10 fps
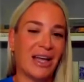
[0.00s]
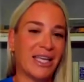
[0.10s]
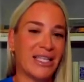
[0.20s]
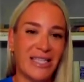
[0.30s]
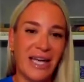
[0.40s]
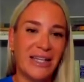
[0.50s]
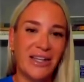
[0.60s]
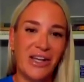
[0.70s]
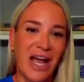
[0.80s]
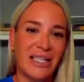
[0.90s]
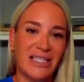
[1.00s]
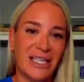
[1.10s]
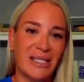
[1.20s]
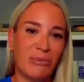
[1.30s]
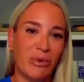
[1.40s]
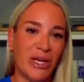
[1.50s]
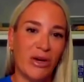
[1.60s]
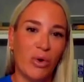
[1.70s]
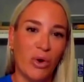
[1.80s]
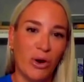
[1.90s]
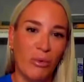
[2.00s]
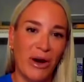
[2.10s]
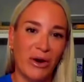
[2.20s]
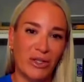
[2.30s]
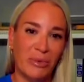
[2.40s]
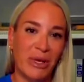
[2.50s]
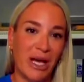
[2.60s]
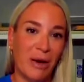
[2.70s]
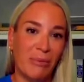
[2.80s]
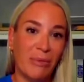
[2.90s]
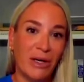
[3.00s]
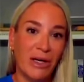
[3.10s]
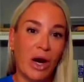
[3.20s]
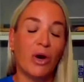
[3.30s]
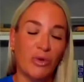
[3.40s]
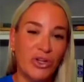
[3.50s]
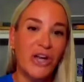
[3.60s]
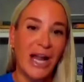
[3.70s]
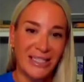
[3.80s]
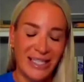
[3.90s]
He attended the United States Marine Corps, United